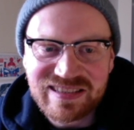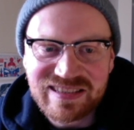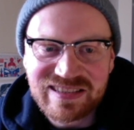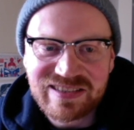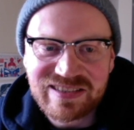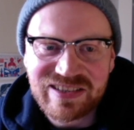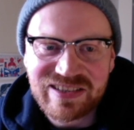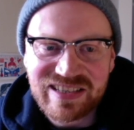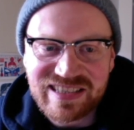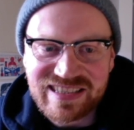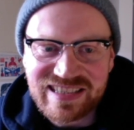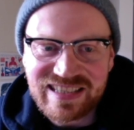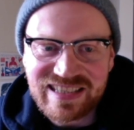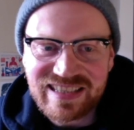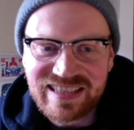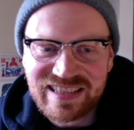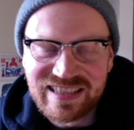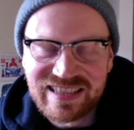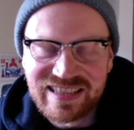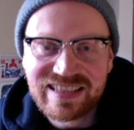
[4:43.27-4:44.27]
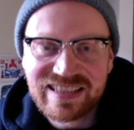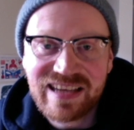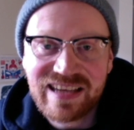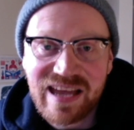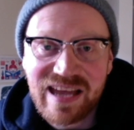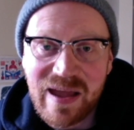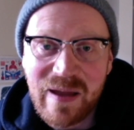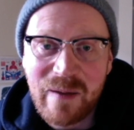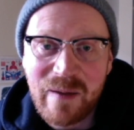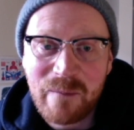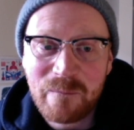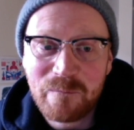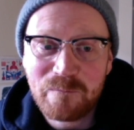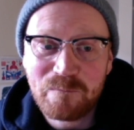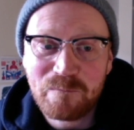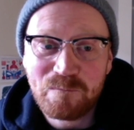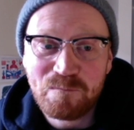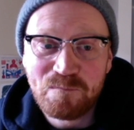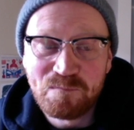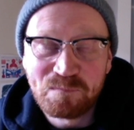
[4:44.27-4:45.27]
It's crazy.
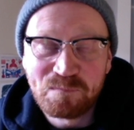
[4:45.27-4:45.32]
Um,